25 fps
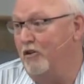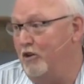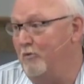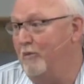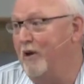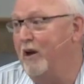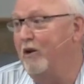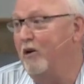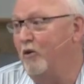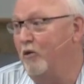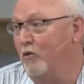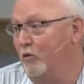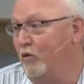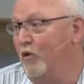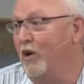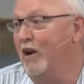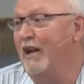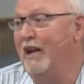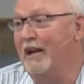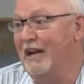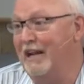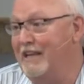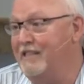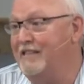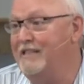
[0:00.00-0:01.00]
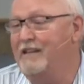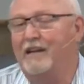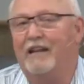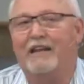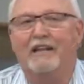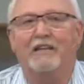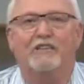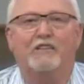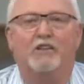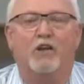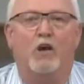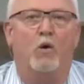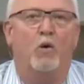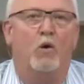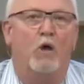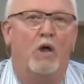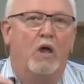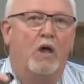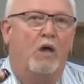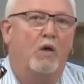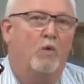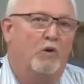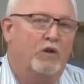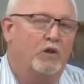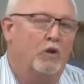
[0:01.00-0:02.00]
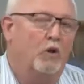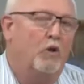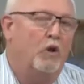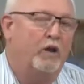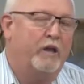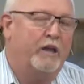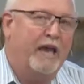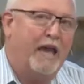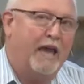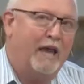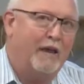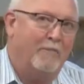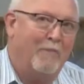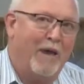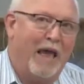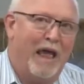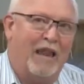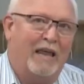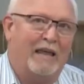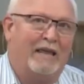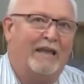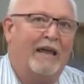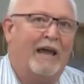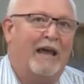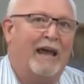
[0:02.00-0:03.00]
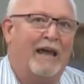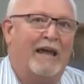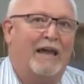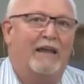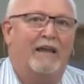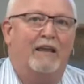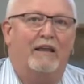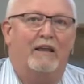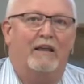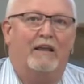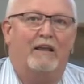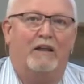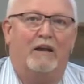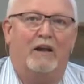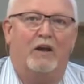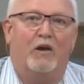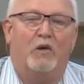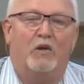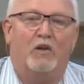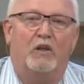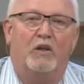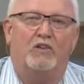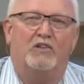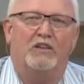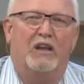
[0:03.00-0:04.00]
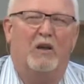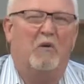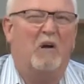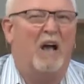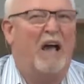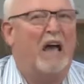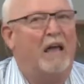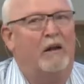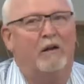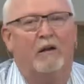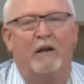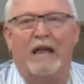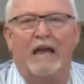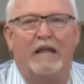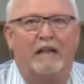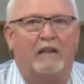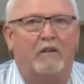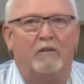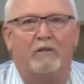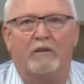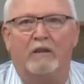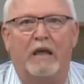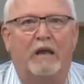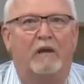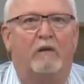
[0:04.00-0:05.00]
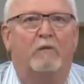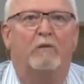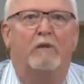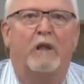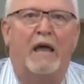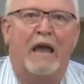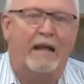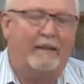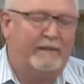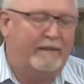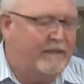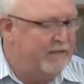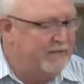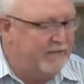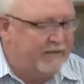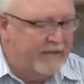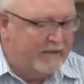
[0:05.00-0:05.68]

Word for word: You better really listen. And so when you look at Malachi, you know, you can say, well, I don't like, I don't like this.